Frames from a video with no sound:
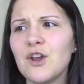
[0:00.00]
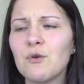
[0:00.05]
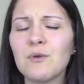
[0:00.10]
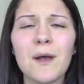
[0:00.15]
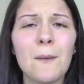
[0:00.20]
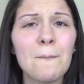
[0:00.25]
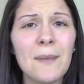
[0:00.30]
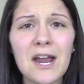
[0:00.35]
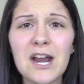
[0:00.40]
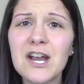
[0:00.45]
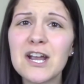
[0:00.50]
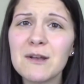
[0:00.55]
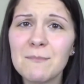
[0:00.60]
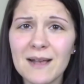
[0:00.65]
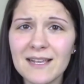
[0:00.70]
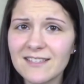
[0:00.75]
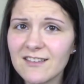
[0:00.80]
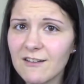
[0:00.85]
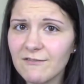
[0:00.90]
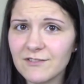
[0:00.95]
comparing
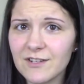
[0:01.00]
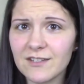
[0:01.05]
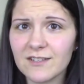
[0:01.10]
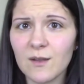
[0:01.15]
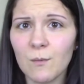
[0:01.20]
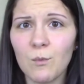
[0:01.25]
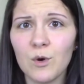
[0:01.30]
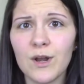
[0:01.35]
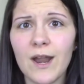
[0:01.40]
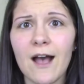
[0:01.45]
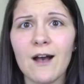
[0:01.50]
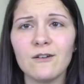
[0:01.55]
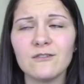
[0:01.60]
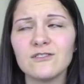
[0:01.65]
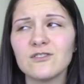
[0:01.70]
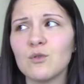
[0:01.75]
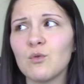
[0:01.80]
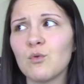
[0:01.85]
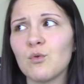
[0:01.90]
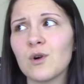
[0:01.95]
myself to someone
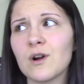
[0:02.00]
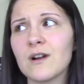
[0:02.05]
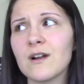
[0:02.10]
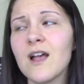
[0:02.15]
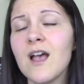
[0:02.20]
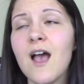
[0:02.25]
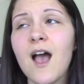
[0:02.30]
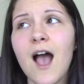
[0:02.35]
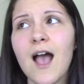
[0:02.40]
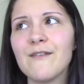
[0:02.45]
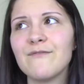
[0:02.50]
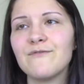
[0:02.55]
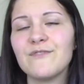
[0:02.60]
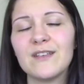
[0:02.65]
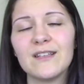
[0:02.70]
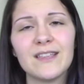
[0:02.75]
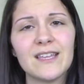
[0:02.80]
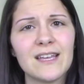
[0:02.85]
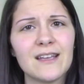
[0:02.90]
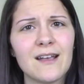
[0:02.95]
else, or I'm
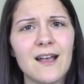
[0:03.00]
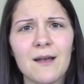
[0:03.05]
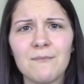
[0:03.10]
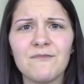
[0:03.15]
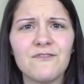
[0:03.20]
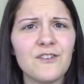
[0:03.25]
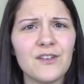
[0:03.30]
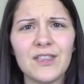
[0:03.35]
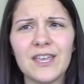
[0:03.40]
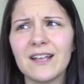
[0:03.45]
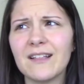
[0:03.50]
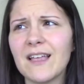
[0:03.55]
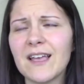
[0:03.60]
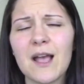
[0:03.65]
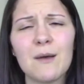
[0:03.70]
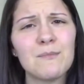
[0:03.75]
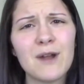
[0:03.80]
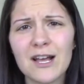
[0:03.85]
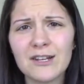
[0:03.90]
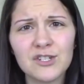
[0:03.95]
feeling like
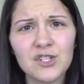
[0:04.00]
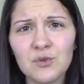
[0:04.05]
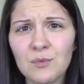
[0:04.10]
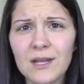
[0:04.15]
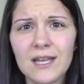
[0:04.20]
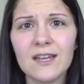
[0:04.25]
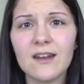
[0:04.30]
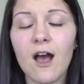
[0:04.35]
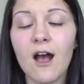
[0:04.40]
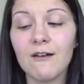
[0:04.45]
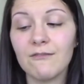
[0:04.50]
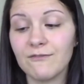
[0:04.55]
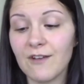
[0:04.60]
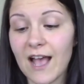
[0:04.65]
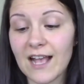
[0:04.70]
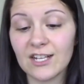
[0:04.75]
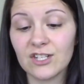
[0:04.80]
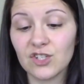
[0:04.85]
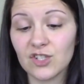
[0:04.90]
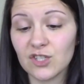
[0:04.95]
I'm not doing enough.
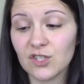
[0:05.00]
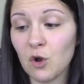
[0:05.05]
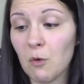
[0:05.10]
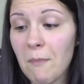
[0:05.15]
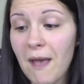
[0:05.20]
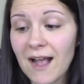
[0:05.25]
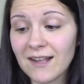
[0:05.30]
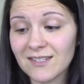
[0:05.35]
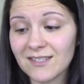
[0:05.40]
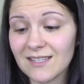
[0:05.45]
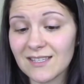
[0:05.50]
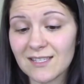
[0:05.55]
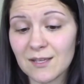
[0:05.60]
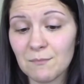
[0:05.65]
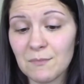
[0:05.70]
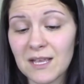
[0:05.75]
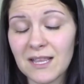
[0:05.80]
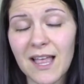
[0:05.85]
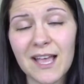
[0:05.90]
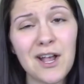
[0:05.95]
I can just go back to this
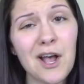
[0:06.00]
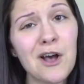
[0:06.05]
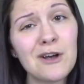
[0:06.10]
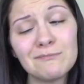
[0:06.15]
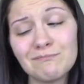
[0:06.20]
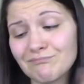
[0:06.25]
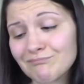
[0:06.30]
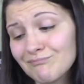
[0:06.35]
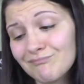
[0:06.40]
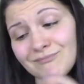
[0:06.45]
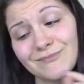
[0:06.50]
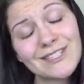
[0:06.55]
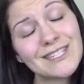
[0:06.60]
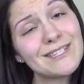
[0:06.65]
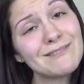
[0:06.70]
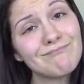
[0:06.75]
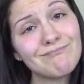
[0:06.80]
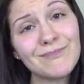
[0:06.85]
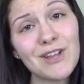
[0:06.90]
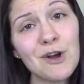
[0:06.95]
and be like, oh,
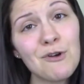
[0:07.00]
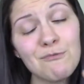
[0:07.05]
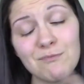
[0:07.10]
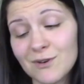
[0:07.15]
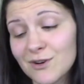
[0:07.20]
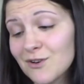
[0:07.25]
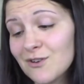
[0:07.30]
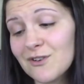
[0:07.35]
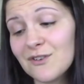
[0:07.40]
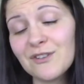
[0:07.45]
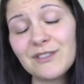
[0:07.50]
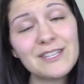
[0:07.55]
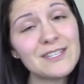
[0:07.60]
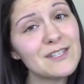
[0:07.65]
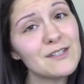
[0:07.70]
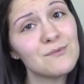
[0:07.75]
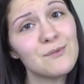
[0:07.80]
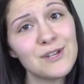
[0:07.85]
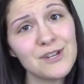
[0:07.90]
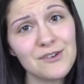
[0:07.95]
no, girl,
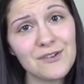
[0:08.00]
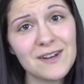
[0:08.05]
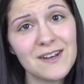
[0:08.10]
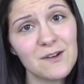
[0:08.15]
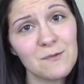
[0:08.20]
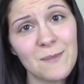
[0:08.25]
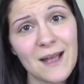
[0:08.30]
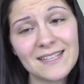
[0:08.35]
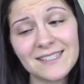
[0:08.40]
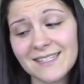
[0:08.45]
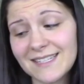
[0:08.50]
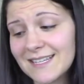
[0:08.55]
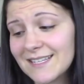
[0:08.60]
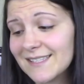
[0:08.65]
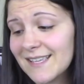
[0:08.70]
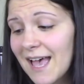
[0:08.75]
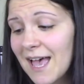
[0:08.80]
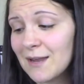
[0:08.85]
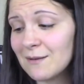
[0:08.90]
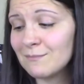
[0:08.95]
this is what your inner bestie
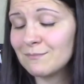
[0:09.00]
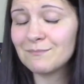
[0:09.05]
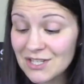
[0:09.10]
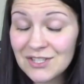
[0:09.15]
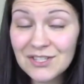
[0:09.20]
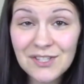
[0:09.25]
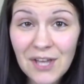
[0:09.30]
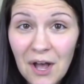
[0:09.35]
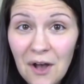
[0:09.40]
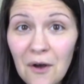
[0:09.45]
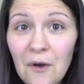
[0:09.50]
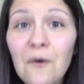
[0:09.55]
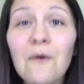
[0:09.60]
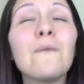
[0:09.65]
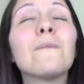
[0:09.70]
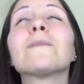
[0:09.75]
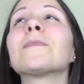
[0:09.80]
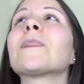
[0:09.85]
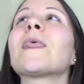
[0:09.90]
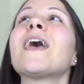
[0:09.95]
said.
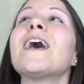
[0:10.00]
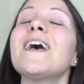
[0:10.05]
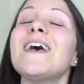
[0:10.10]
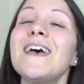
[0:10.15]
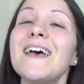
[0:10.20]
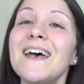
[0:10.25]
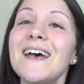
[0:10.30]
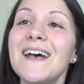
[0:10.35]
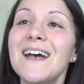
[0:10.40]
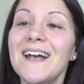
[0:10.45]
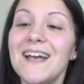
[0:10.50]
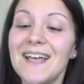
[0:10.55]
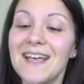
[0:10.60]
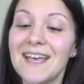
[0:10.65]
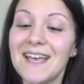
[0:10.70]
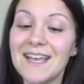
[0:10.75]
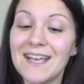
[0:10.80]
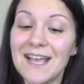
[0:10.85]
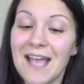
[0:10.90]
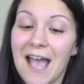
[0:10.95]
So
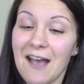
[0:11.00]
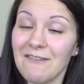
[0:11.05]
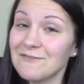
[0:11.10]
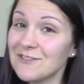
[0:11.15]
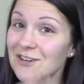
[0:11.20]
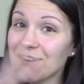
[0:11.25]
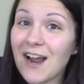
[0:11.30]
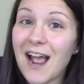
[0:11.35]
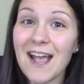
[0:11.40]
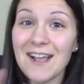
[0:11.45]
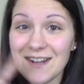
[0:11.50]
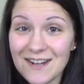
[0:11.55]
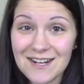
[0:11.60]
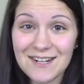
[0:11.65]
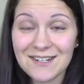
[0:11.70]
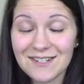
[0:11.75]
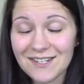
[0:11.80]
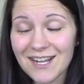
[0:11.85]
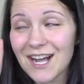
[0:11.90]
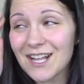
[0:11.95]
after
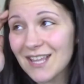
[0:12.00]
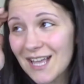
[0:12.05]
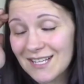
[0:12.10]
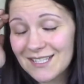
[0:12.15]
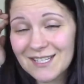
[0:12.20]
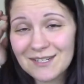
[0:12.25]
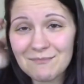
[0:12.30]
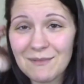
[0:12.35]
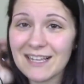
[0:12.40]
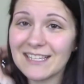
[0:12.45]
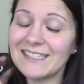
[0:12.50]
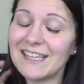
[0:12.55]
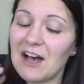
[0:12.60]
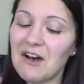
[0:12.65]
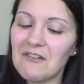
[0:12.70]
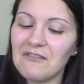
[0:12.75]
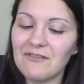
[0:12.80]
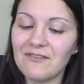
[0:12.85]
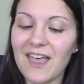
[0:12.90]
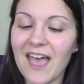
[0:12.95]
I collected
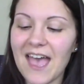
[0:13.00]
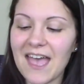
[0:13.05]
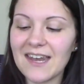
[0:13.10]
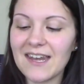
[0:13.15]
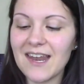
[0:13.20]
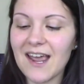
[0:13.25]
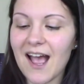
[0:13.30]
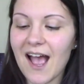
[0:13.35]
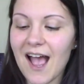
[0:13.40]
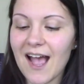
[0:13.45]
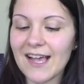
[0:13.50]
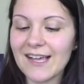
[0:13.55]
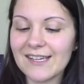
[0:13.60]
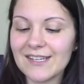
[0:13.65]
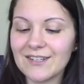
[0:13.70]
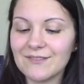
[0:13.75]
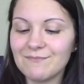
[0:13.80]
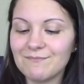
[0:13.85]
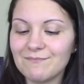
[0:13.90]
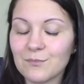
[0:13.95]
myself, then
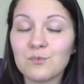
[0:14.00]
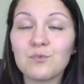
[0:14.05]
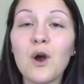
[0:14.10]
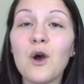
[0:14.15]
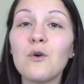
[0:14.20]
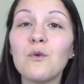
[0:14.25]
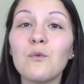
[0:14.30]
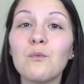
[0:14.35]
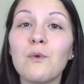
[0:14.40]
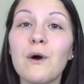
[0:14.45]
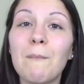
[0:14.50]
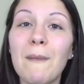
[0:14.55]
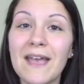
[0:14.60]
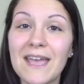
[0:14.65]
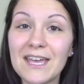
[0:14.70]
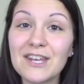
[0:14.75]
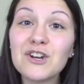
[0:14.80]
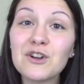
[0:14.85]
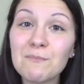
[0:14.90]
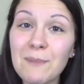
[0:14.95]
I wrote what
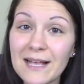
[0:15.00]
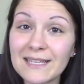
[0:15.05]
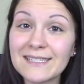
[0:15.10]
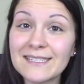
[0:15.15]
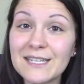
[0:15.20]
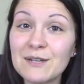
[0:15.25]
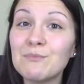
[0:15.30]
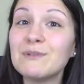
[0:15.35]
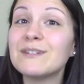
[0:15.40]
my inner bestie